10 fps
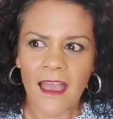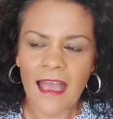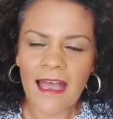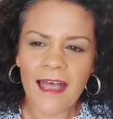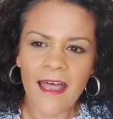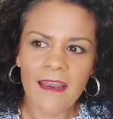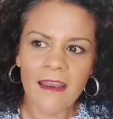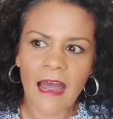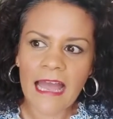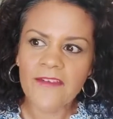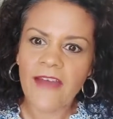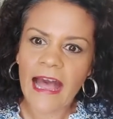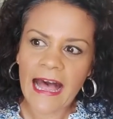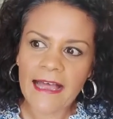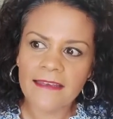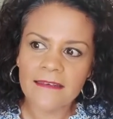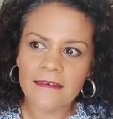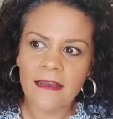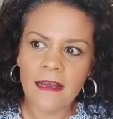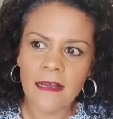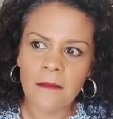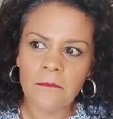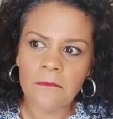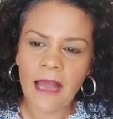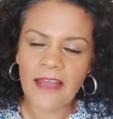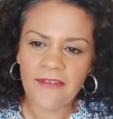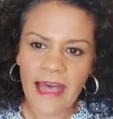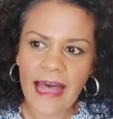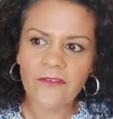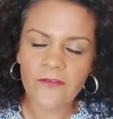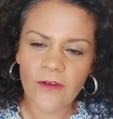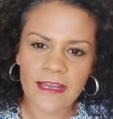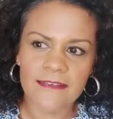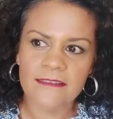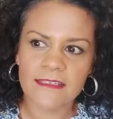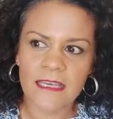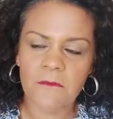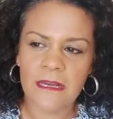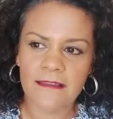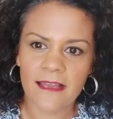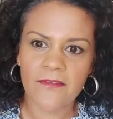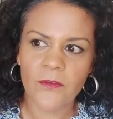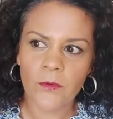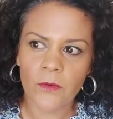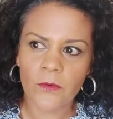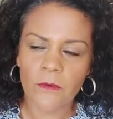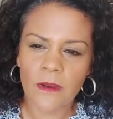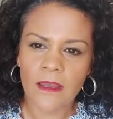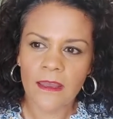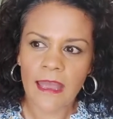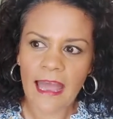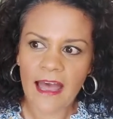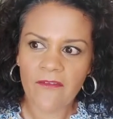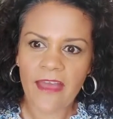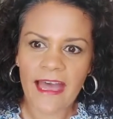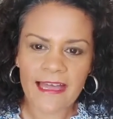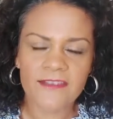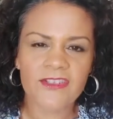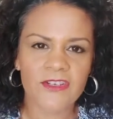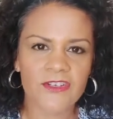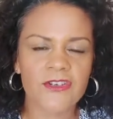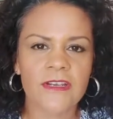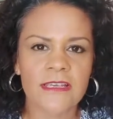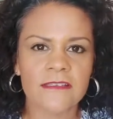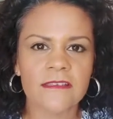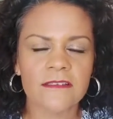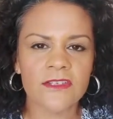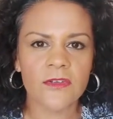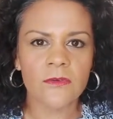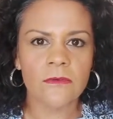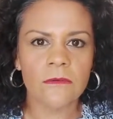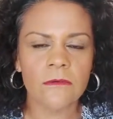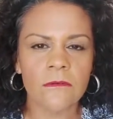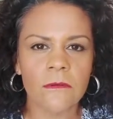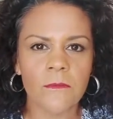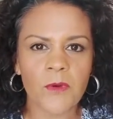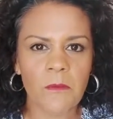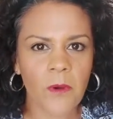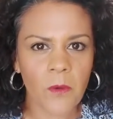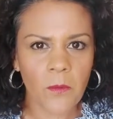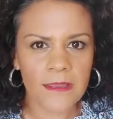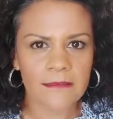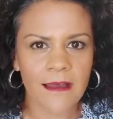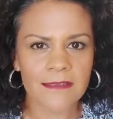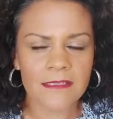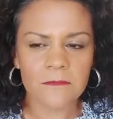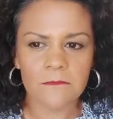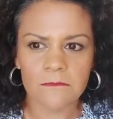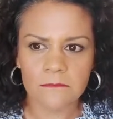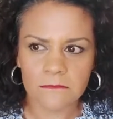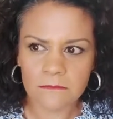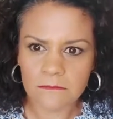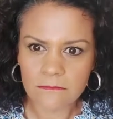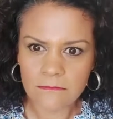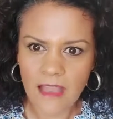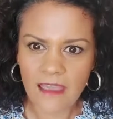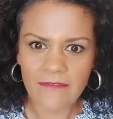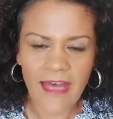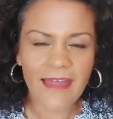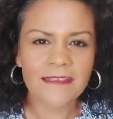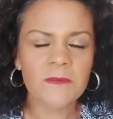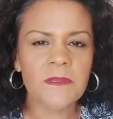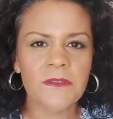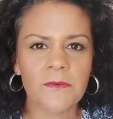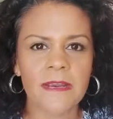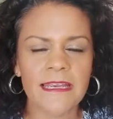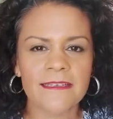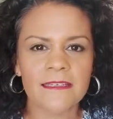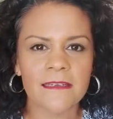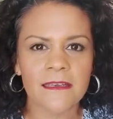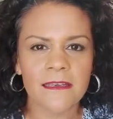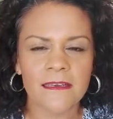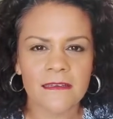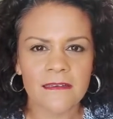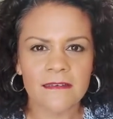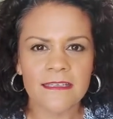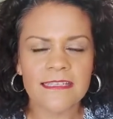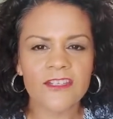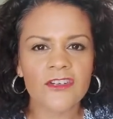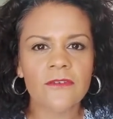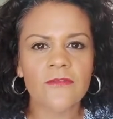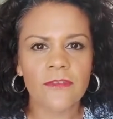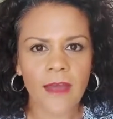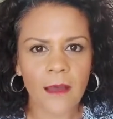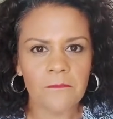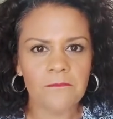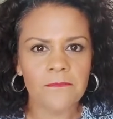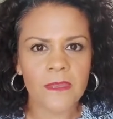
And I've had friends in my life who have had surgeries to promote weight loss. And that has been the right decision for them,